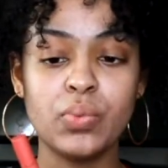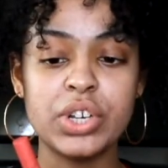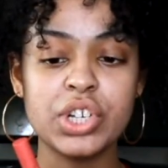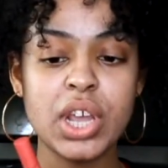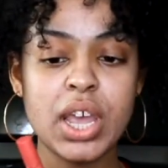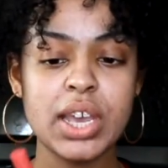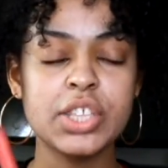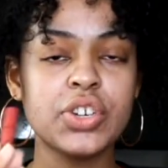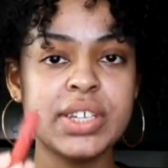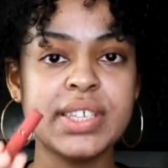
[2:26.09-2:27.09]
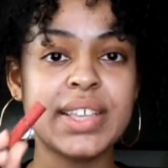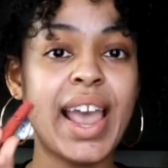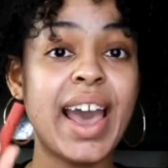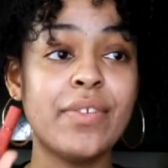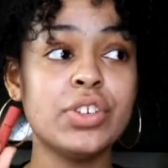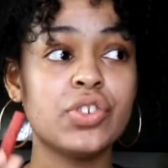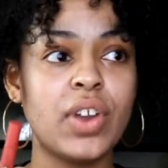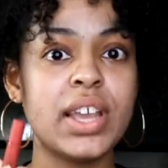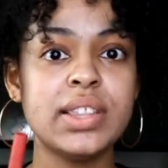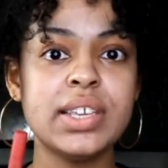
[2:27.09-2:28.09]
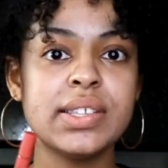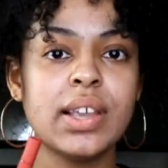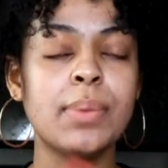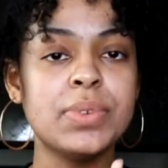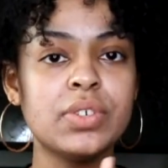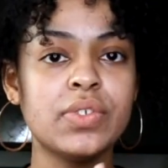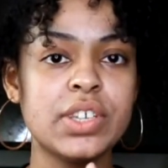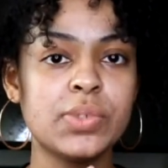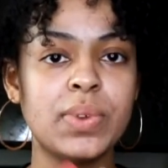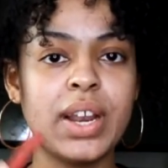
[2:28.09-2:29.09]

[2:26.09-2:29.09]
which it's crazy as I haven't tried these up until this one,